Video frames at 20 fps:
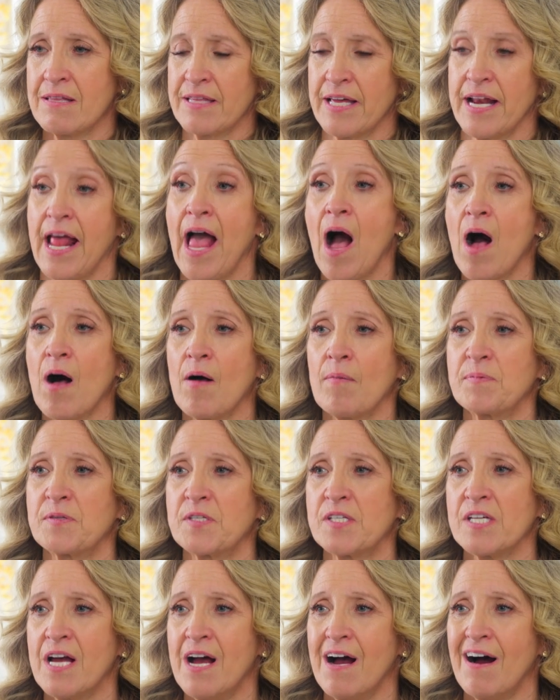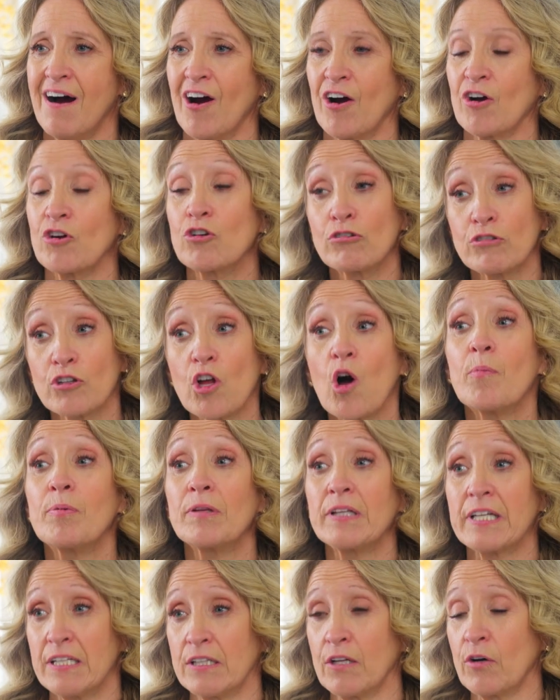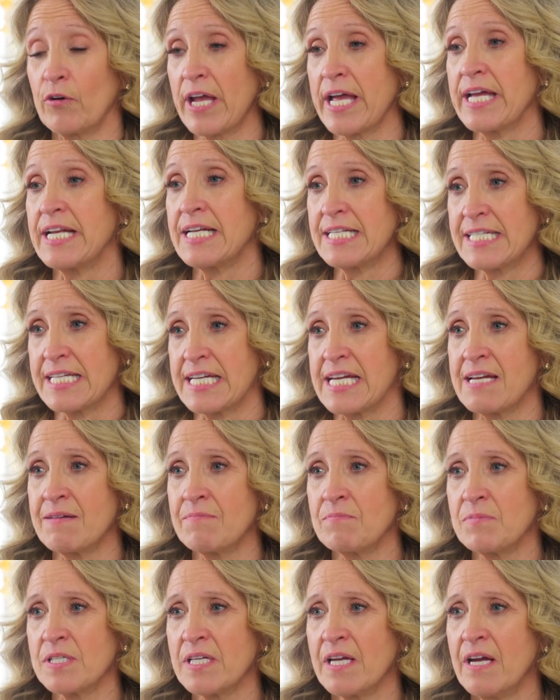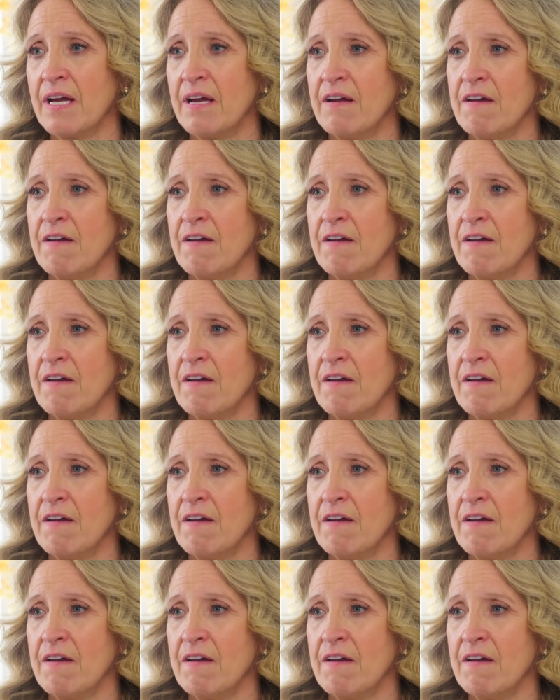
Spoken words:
That helps our globally located teams